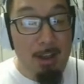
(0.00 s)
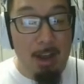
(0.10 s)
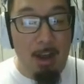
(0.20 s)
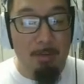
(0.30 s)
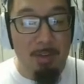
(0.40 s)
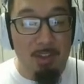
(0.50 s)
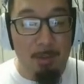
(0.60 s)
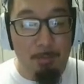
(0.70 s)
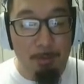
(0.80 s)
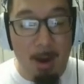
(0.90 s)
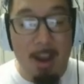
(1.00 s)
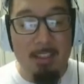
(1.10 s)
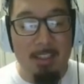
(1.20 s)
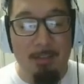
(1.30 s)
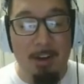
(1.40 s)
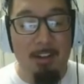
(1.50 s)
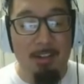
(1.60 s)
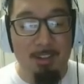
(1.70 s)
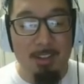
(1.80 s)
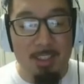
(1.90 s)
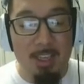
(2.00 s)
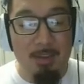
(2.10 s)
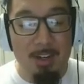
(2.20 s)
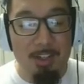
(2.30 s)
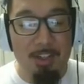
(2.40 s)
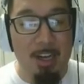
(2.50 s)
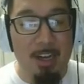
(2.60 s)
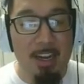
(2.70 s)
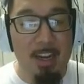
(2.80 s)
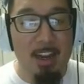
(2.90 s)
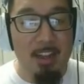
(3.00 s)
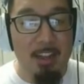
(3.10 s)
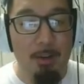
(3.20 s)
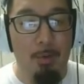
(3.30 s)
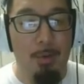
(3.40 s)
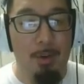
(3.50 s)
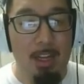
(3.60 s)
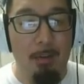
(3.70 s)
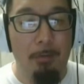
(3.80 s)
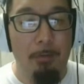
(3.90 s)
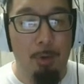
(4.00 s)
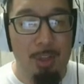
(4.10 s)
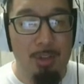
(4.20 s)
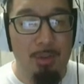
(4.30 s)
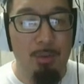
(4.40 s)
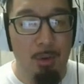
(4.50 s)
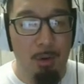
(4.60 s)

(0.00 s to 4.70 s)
I'll be surprised if Anders is given a shot at anything over like a 42 or